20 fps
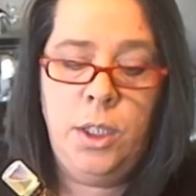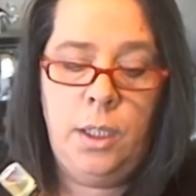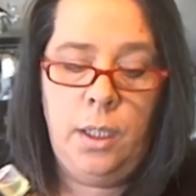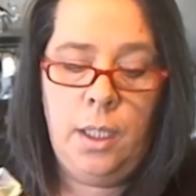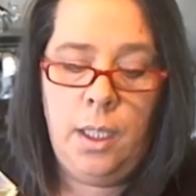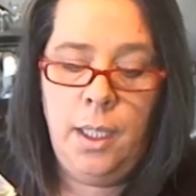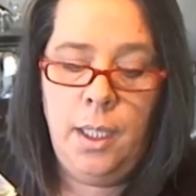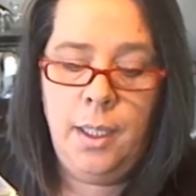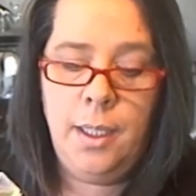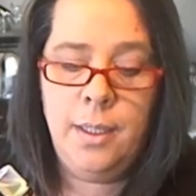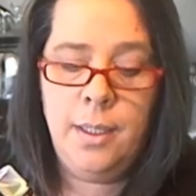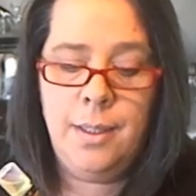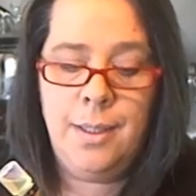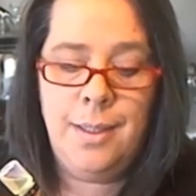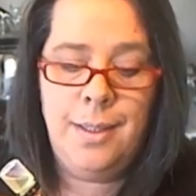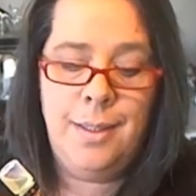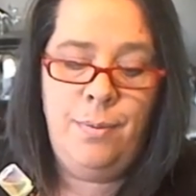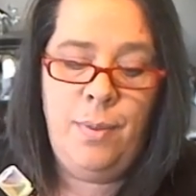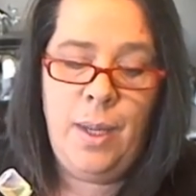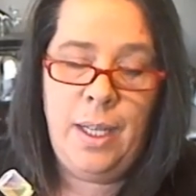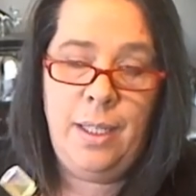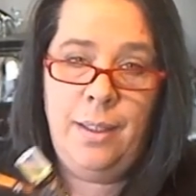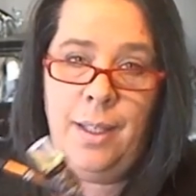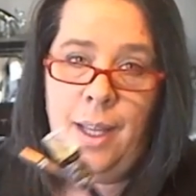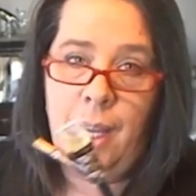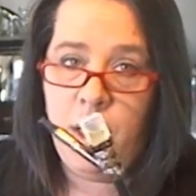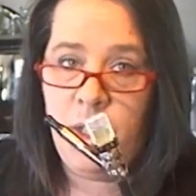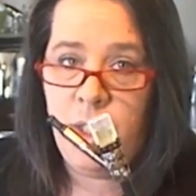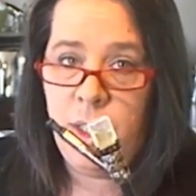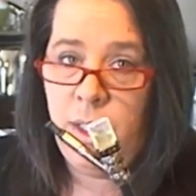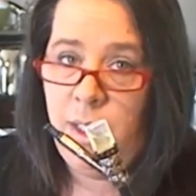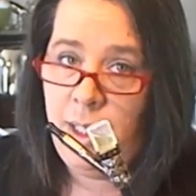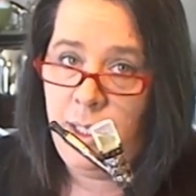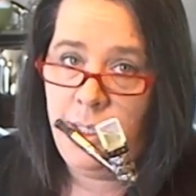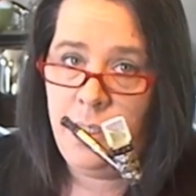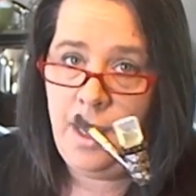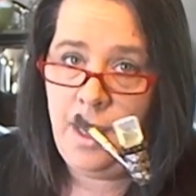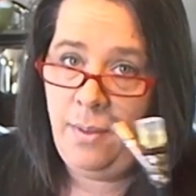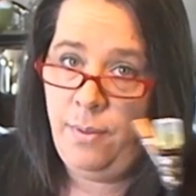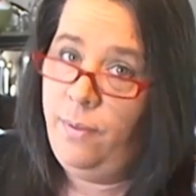line because Vent actually
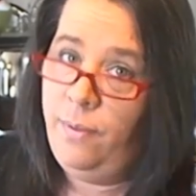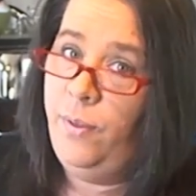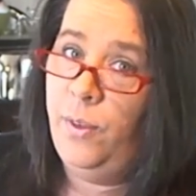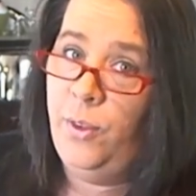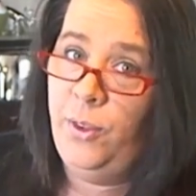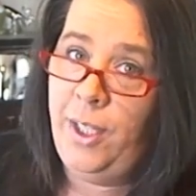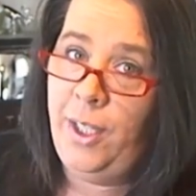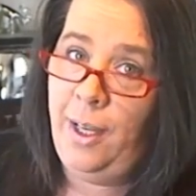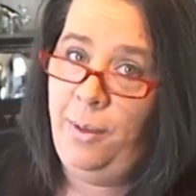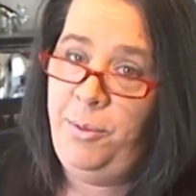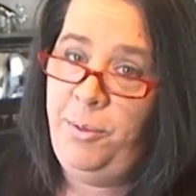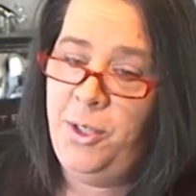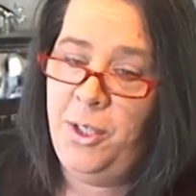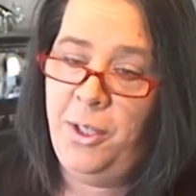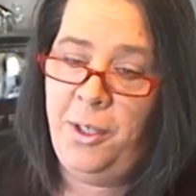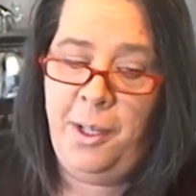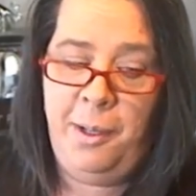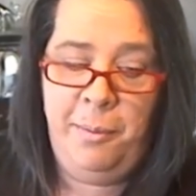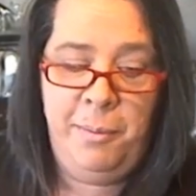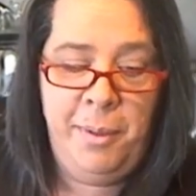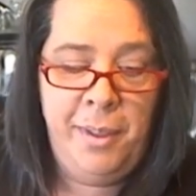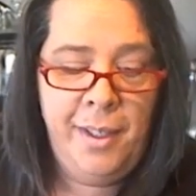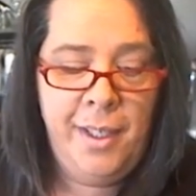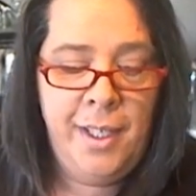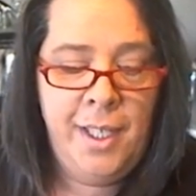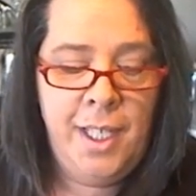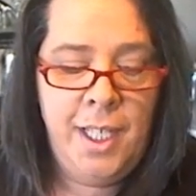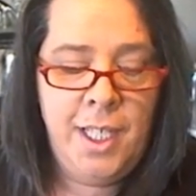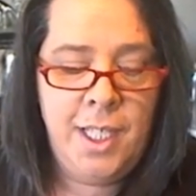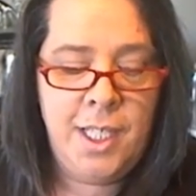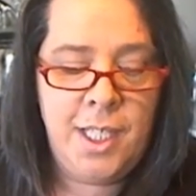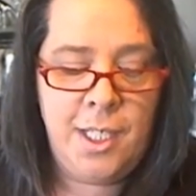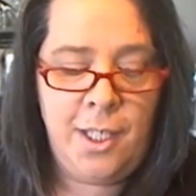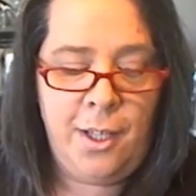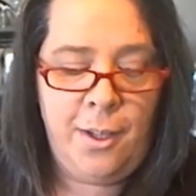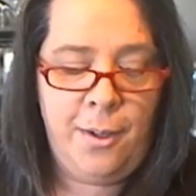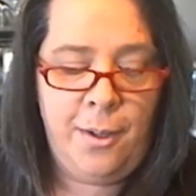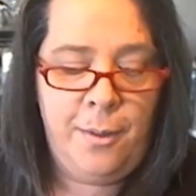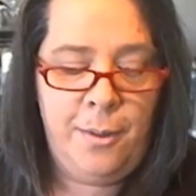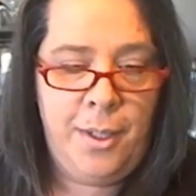does have a full-time job.
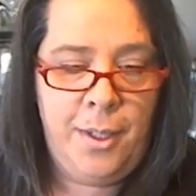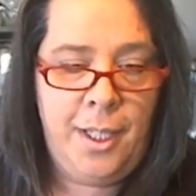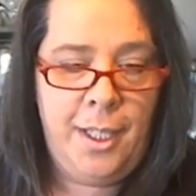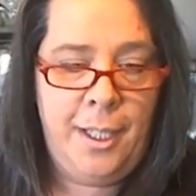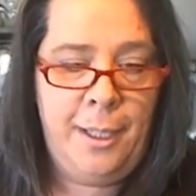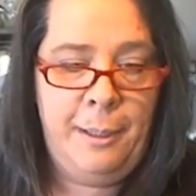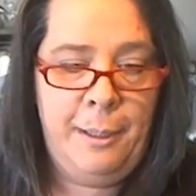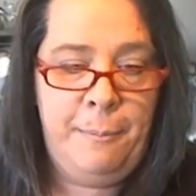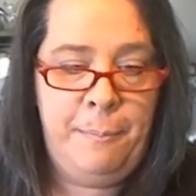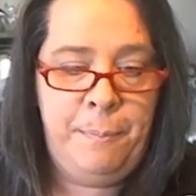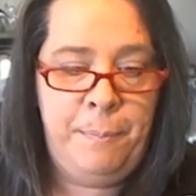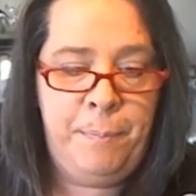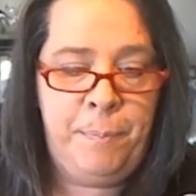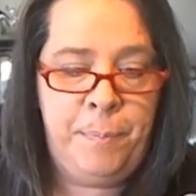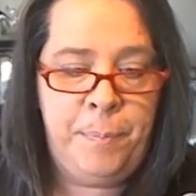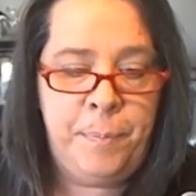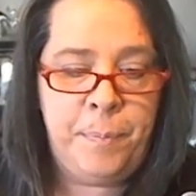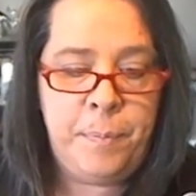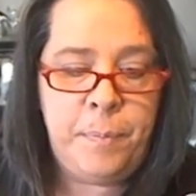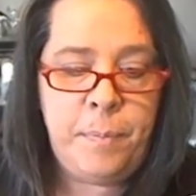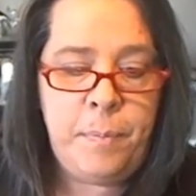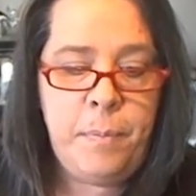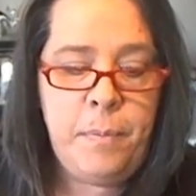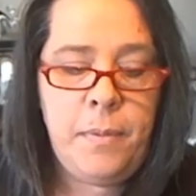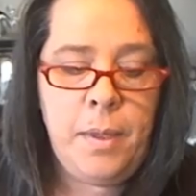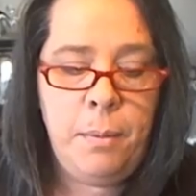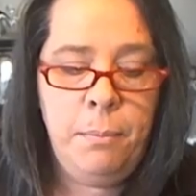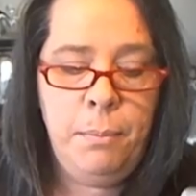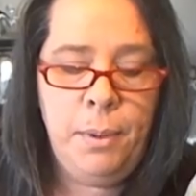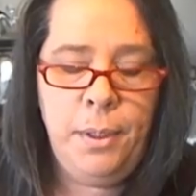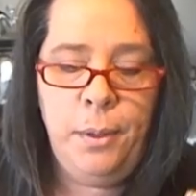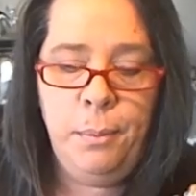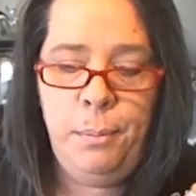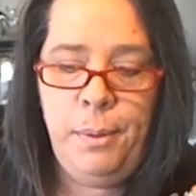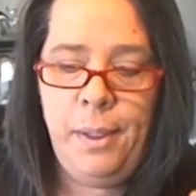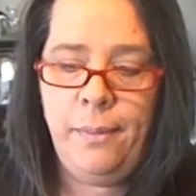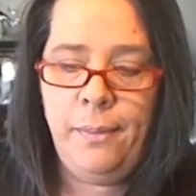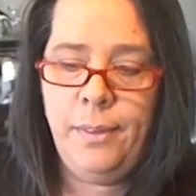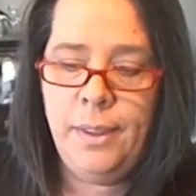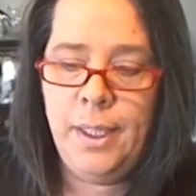So, but you'll
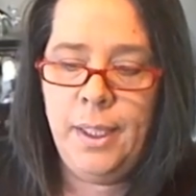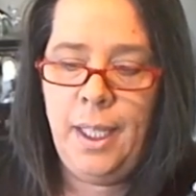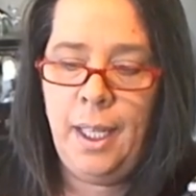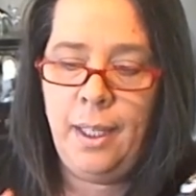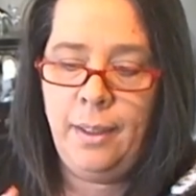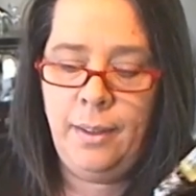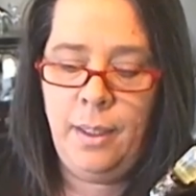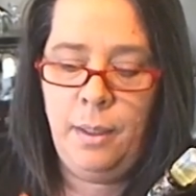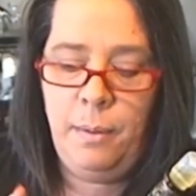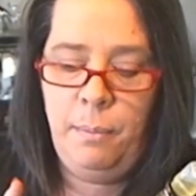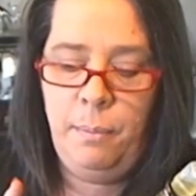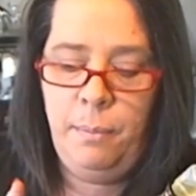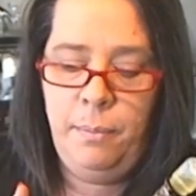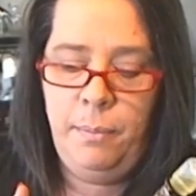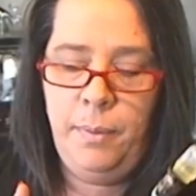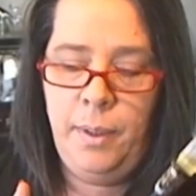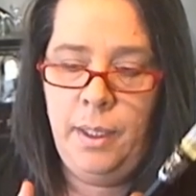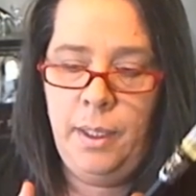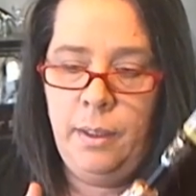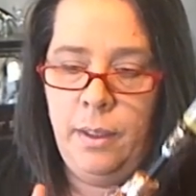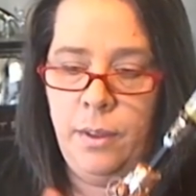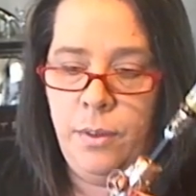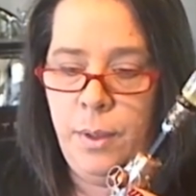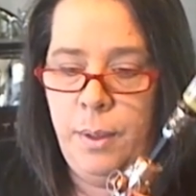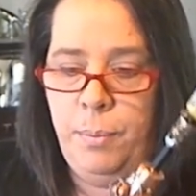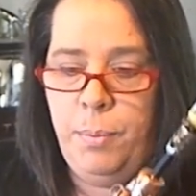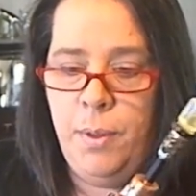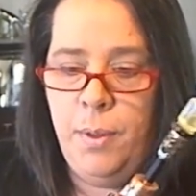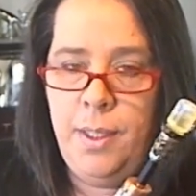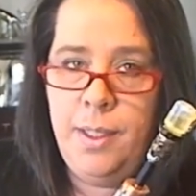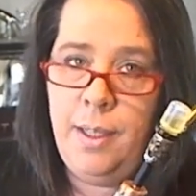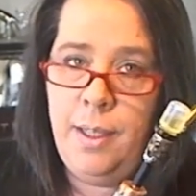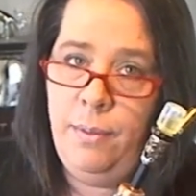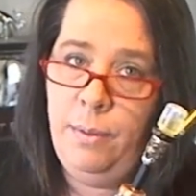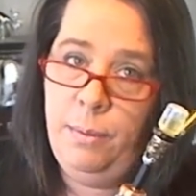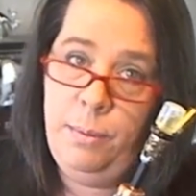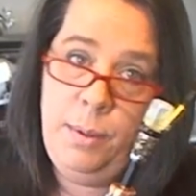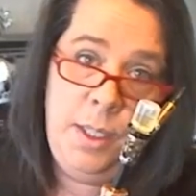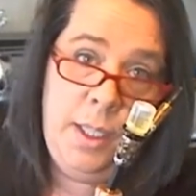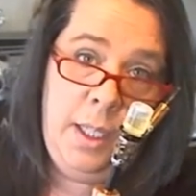be able to get them in the 3.7,
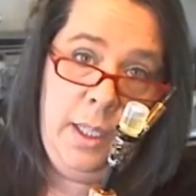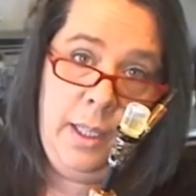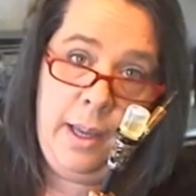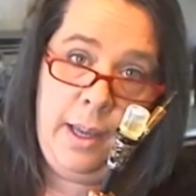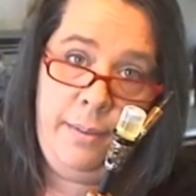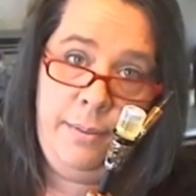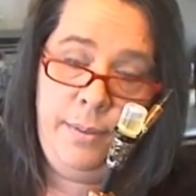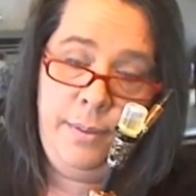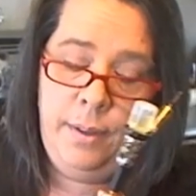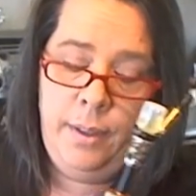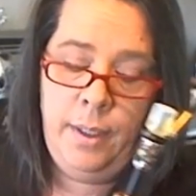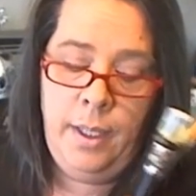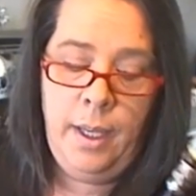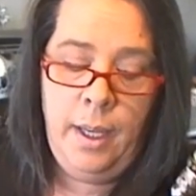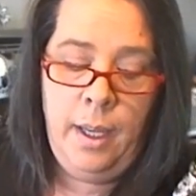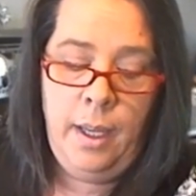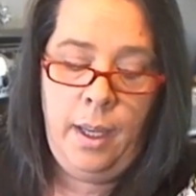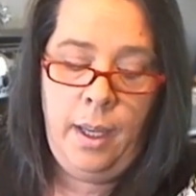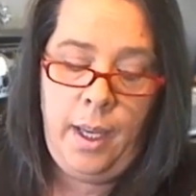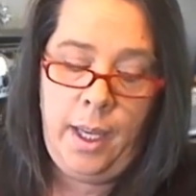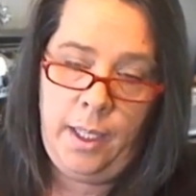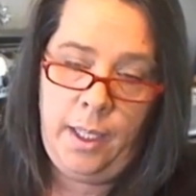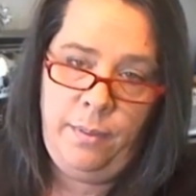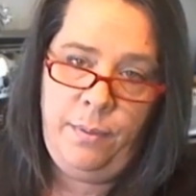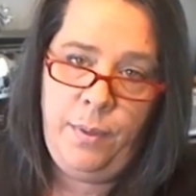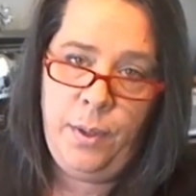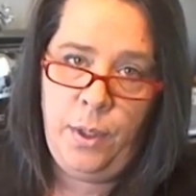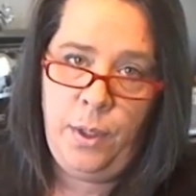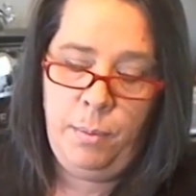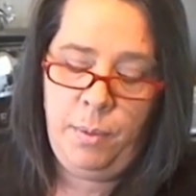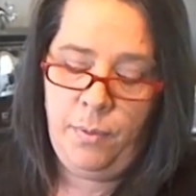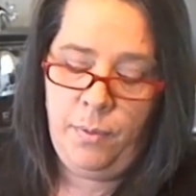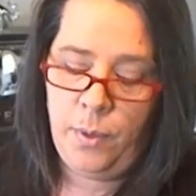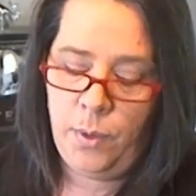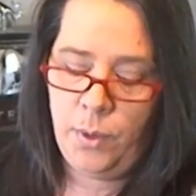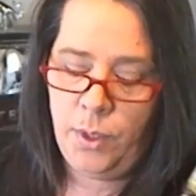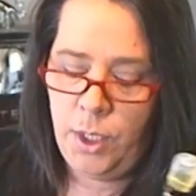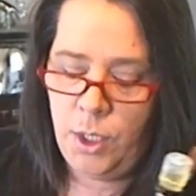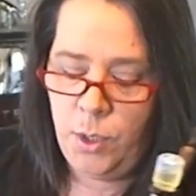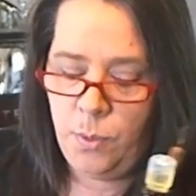which I love, and the variable
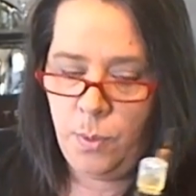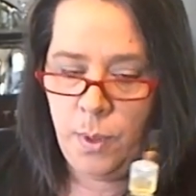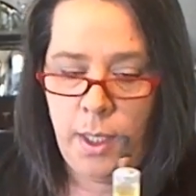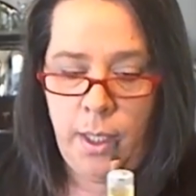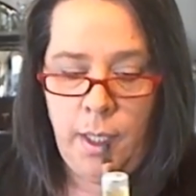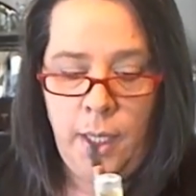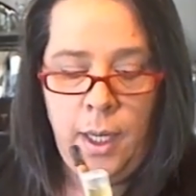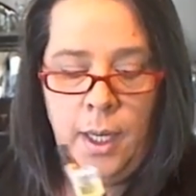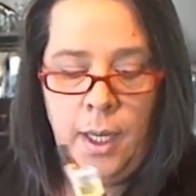voltage one.